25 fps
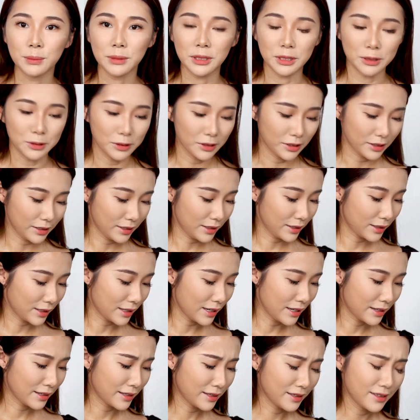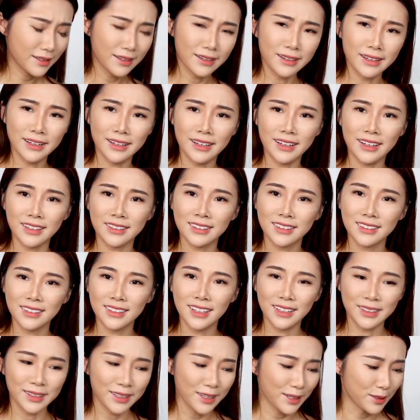My god,
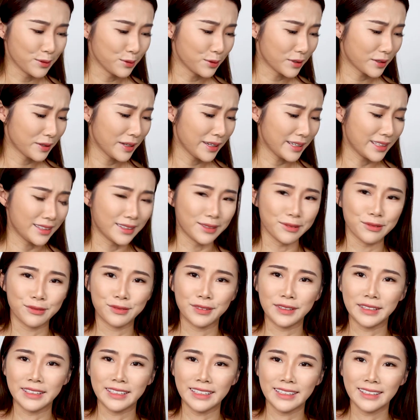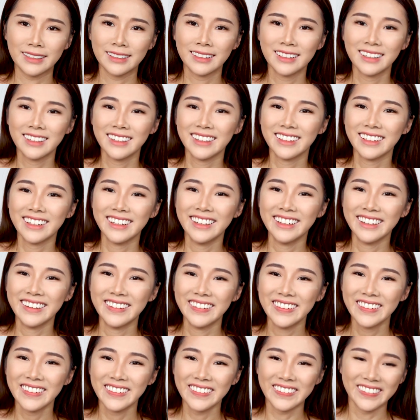I I think I look quite different, eh?
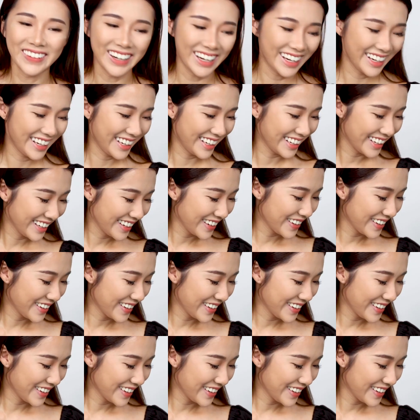Why?